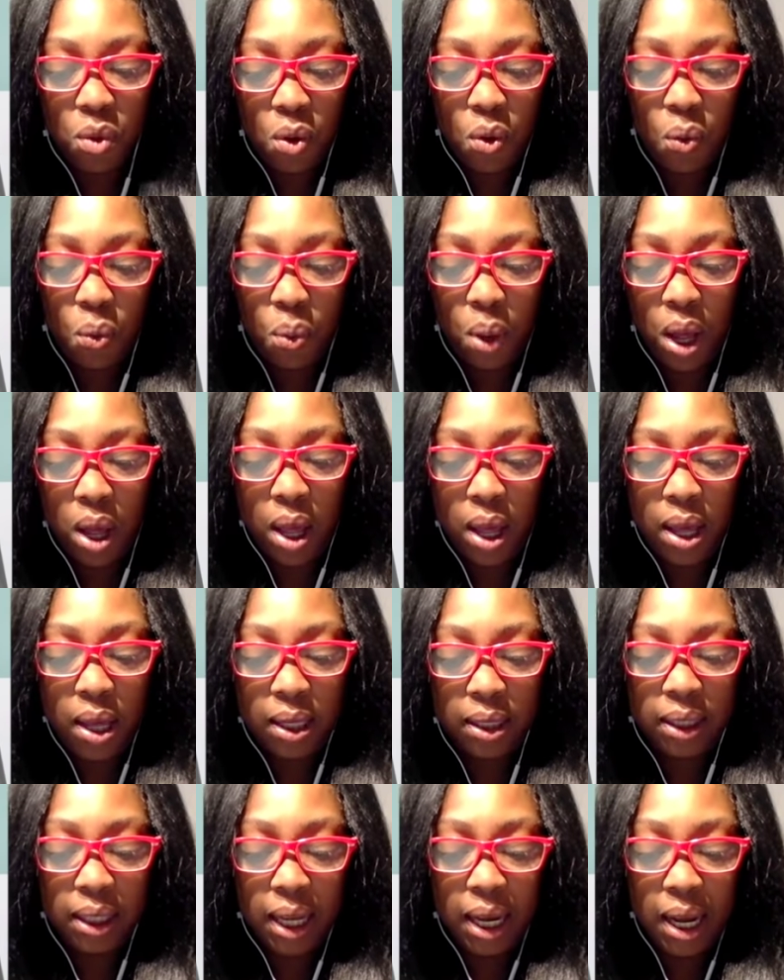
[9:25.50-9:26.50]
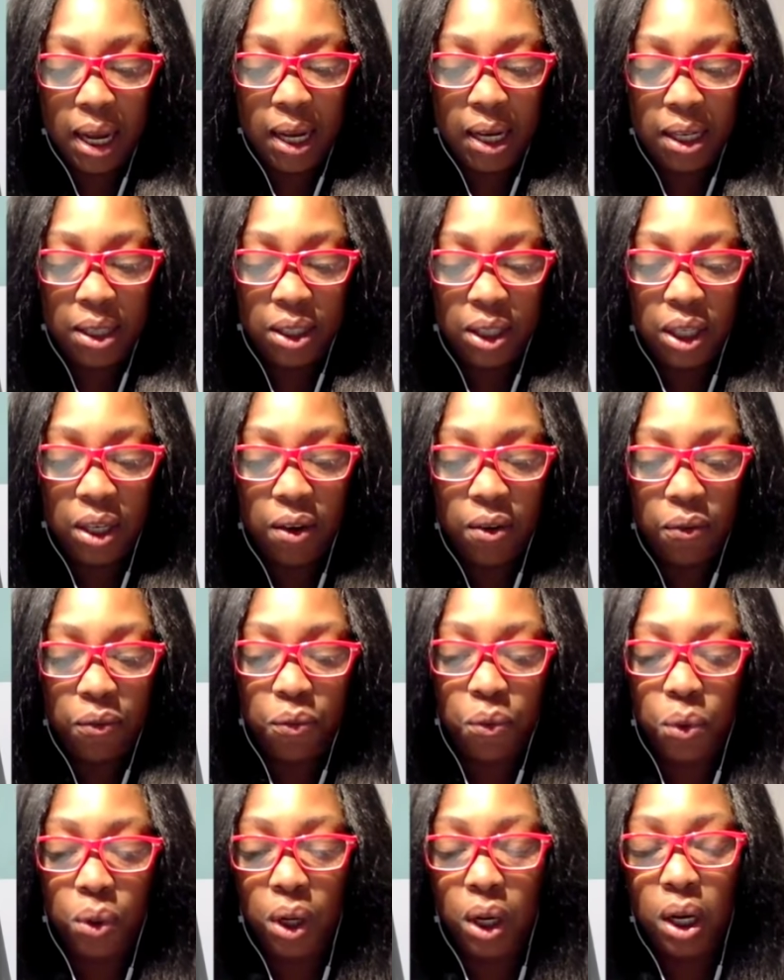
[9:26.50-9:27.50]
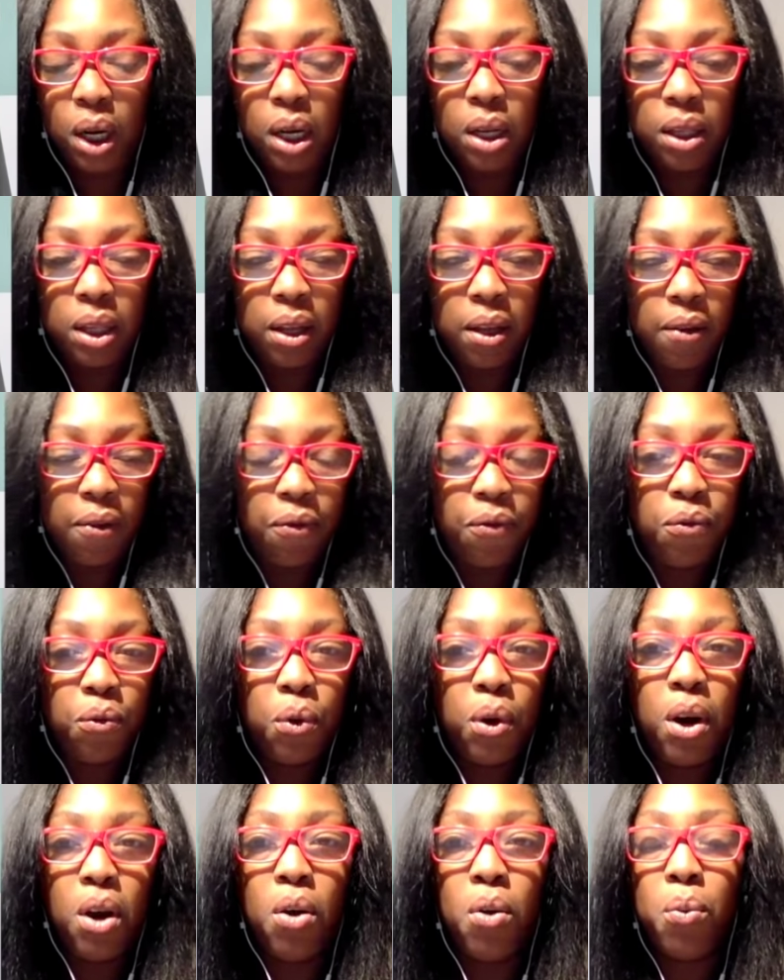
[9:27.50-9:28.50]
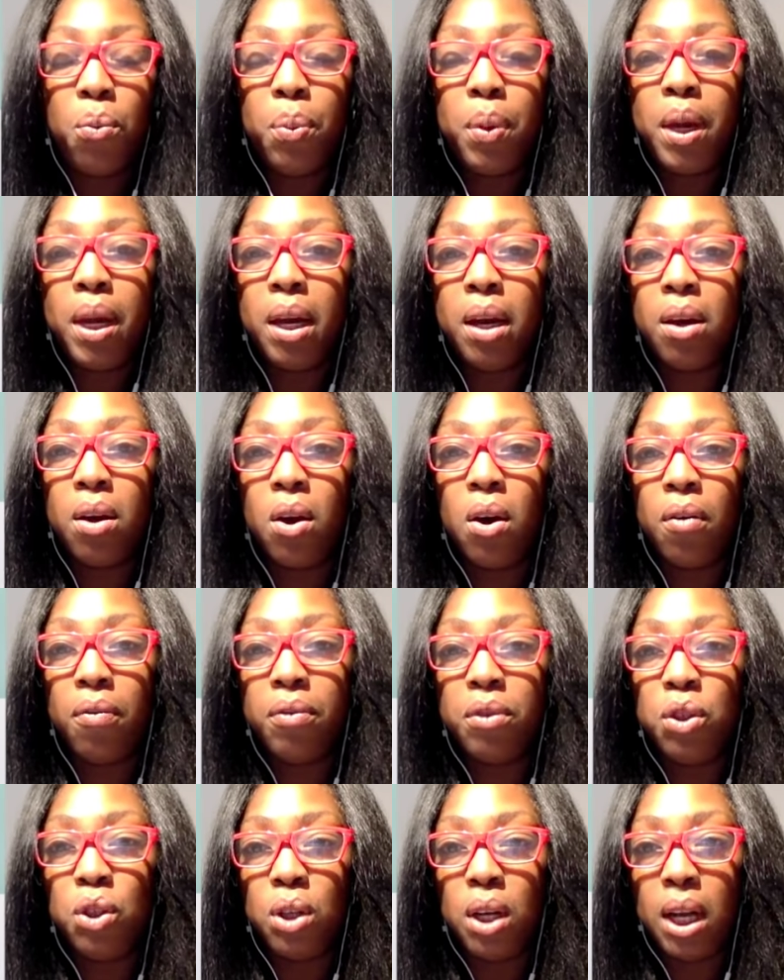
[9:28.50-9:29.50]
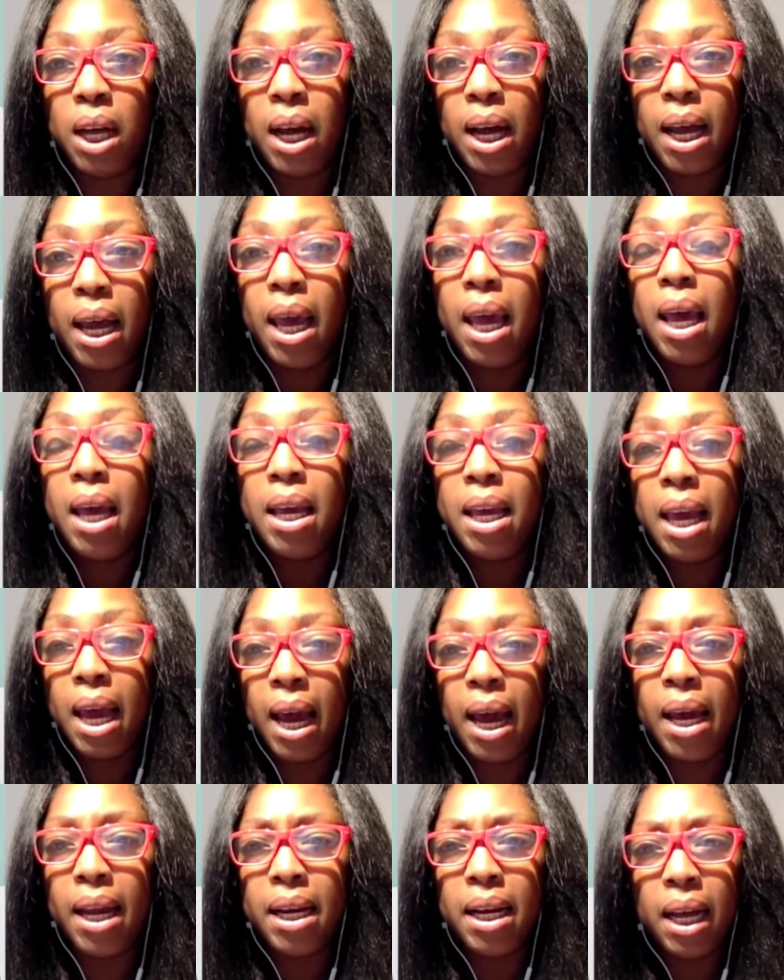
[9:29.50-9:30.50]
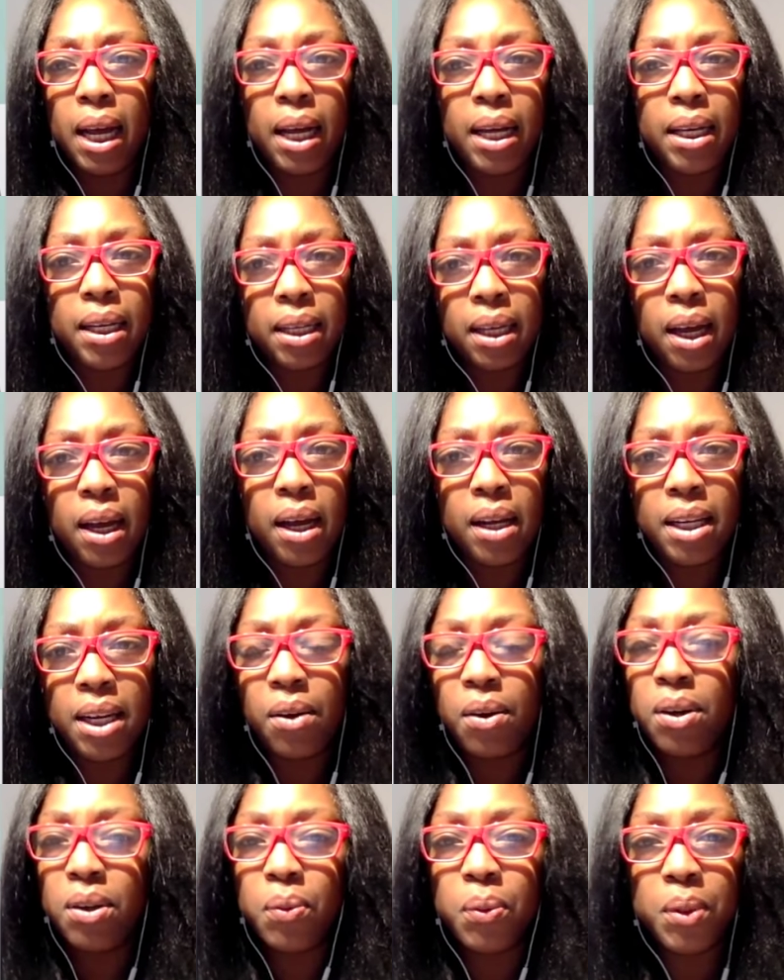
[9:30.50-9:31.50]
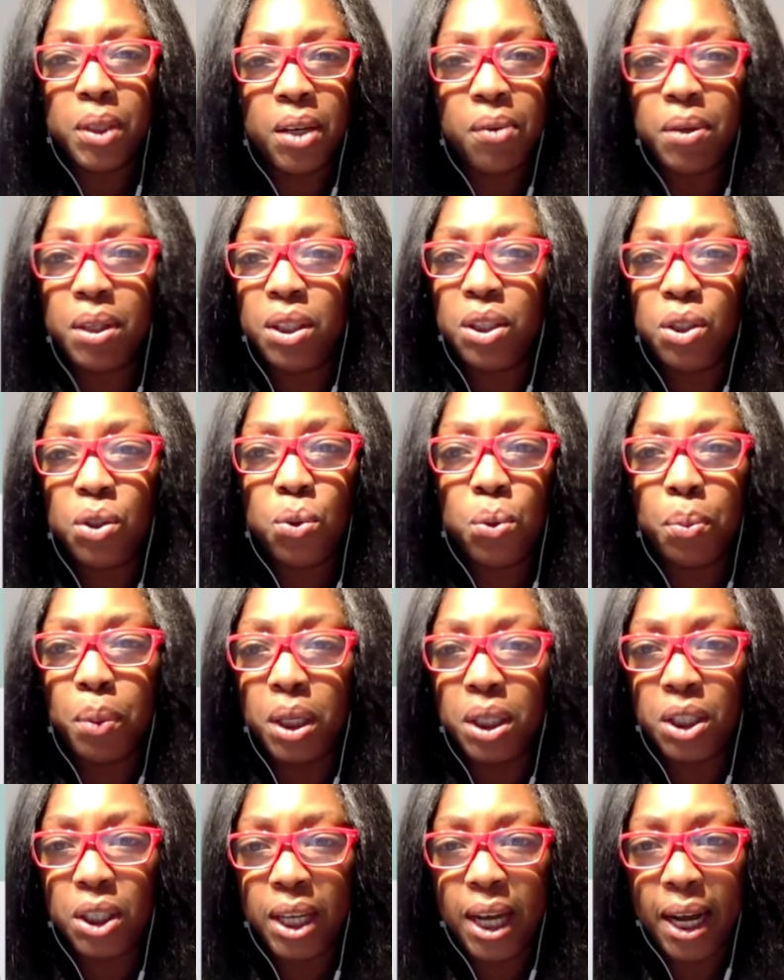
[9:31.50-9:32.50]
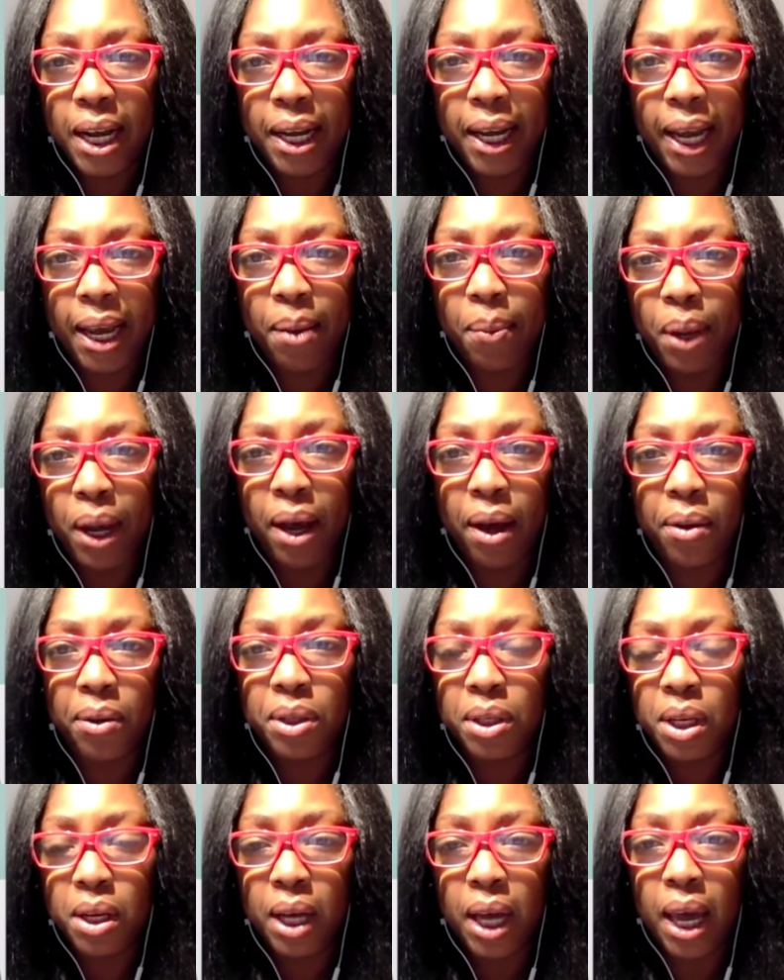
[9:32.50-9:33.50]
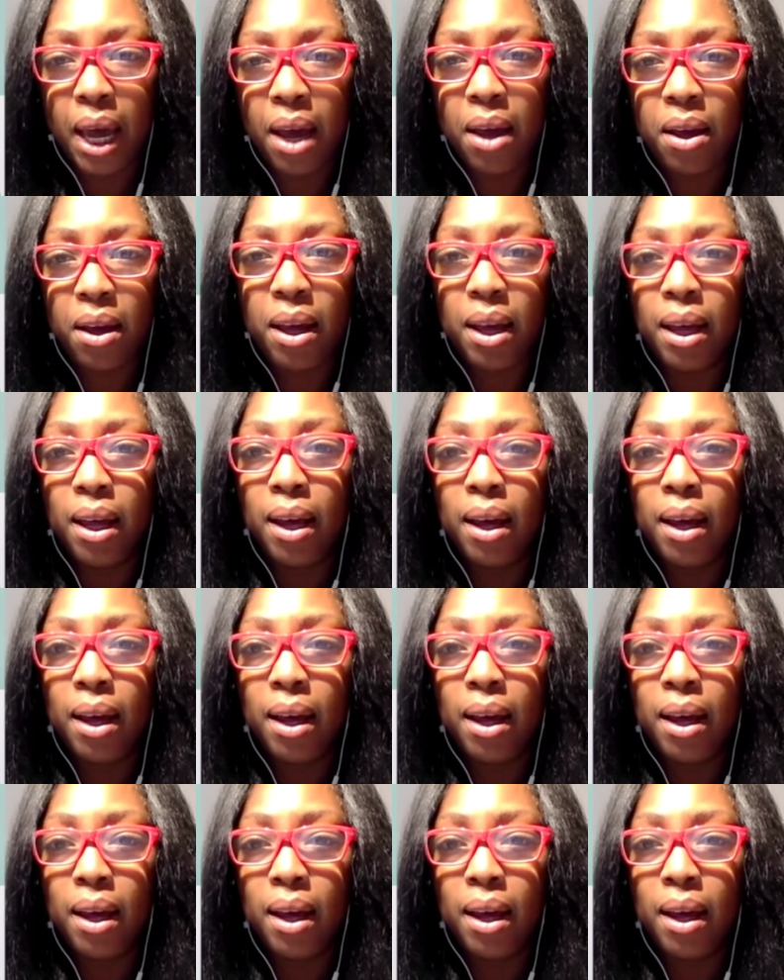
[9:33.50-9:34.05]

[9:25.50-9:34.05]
What is the energy for the fourth week of July? Yeah, and there was too much that came out. Okay,